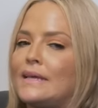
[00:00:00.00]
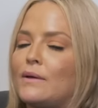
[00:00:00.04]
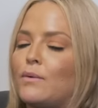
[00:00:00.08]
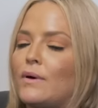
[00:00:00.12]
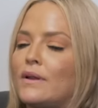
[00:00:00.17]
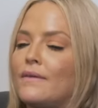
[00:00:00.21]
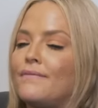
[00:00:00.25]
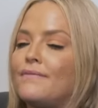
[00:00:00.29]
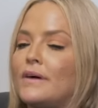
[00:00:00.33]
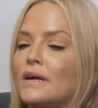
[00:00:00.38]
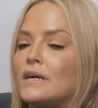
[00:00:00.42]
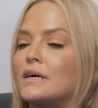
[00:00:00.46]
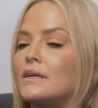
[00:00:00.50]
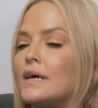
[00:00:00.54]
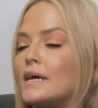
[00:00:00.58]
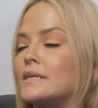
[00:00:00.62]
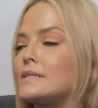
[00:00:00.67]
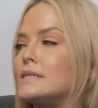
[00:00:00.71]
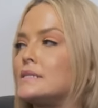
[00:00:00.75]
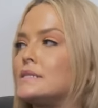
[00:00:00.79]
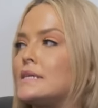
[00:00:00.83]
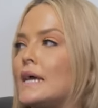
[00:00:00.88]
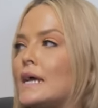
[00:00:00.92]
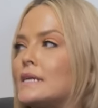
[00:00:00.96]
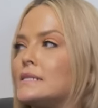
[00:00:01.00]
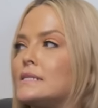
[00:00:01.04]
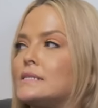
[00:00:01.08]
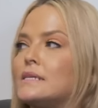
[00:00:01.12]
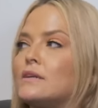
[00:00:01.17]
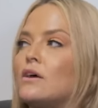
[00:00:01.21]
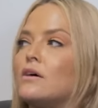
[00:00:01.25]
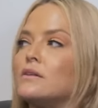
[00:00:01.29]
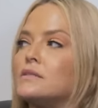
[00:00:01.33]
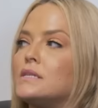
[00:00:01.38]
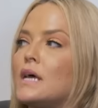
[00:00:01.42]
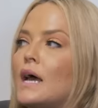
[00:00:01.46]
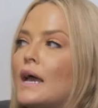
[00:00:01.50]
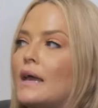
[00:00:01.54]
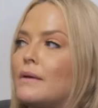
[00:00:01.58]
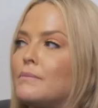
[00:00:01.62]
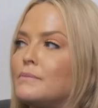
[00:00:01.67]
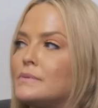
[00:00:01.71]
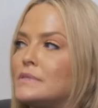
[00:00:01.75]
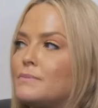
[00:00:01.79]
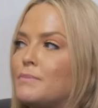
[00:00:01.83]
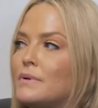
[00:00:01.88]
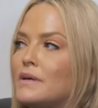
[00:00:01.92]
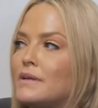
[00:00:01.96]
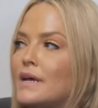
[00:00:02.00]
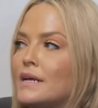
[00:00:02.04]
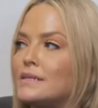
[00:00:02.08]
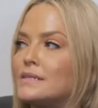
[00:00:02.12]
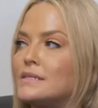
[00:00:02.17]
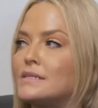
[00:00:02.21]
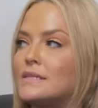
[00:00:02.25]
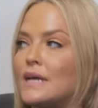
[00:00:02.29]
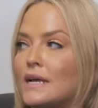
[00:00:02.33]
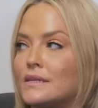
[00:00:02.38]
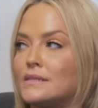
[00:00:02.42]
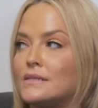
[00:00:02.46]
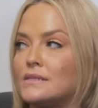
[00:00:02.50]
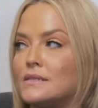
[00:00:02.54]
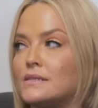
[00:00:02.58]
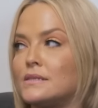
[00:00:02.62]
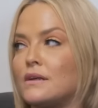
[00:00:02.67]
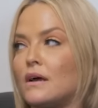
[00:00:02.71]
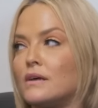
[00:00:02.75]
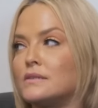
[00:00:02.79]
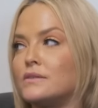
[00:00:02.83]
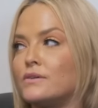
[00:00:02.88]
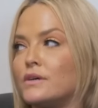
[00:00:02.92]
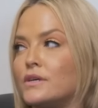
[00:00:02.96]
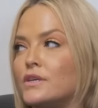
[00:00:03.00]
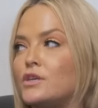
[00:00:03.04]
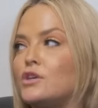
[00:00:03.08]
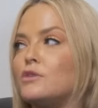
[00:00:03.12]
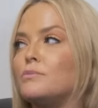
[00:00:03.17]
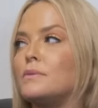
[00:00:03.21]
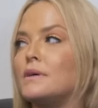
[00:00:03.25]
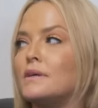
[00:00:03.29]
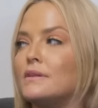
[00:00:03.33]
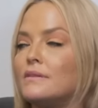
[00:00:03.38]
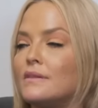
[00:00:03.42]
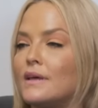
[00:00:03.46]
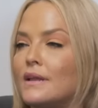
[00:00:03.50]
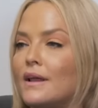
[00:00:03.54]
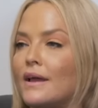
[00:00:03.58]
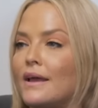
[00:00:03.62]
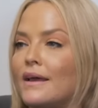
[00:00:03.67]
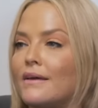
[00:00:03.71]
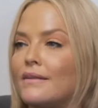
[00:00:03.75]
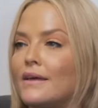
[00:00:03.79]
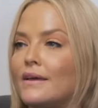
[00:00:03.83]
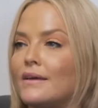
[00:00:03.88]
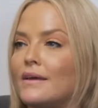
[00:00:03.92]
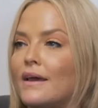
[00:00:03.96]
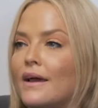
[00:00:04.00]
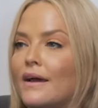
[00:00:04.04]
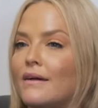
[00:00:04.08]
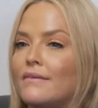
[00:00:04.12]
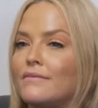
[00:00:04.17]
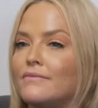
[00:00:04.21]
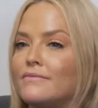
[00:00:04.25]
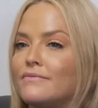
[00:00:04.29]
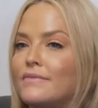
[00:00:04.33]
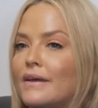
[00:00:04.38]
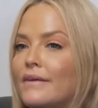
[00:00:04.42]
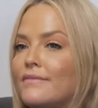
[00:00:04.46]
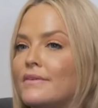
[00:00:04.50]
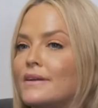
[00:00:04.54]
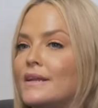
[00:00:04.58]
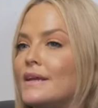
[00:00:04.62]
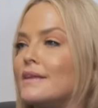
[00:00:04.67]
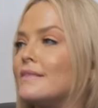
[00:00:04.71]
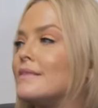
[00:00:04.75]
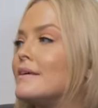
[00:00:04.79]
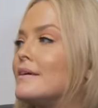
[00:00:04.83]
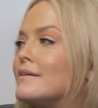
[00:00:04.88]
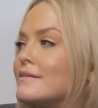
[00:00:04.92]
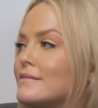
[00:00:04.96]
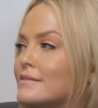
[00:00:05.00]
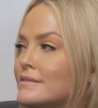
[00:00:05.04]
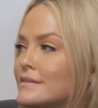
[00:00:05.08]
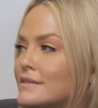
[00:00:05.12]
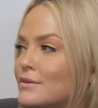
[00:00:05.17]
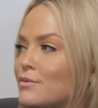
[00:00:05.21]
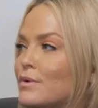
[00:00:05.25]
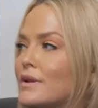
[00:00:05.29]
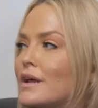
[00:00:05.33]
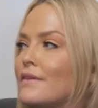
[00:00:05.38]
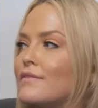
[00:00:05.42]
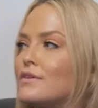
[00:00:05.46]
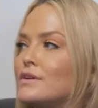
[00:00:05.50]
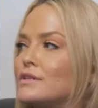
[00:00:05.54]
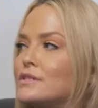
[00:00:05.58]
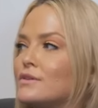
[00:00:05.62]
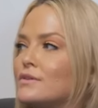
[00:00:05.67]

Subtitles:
want to fuck Alexis Texas at all times. But Alexis Texas is also a human that I like have everyday things and whatever.